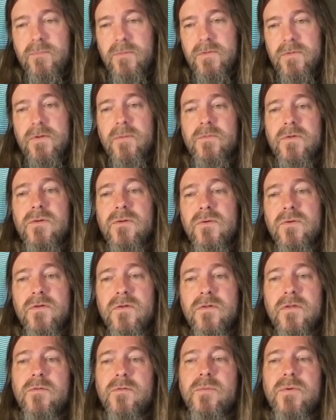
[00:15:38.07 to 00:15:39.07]

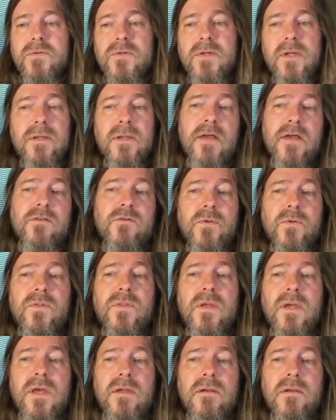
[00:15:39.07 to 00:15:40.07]
substitutes this %s
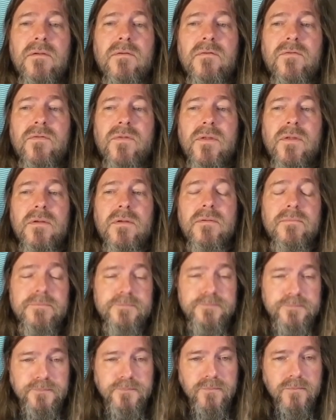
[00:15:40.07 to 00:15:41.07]
with the end of
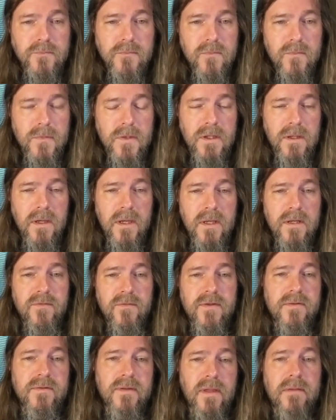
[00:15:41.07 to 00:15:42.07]

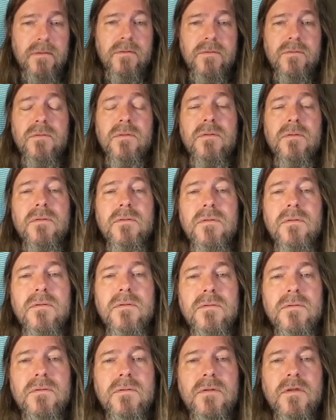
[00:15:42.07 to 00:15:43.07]
the sentence, or
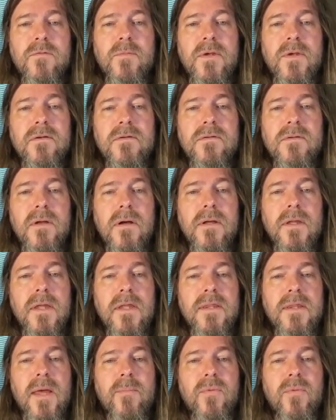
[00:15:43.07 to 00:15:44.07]
the that's being
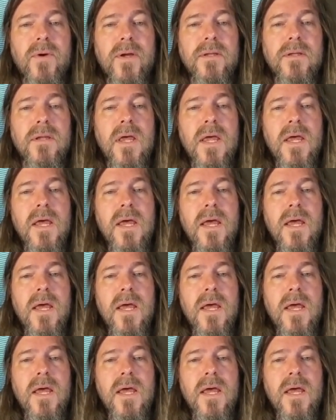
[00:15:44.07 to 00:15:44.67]
sung at that point.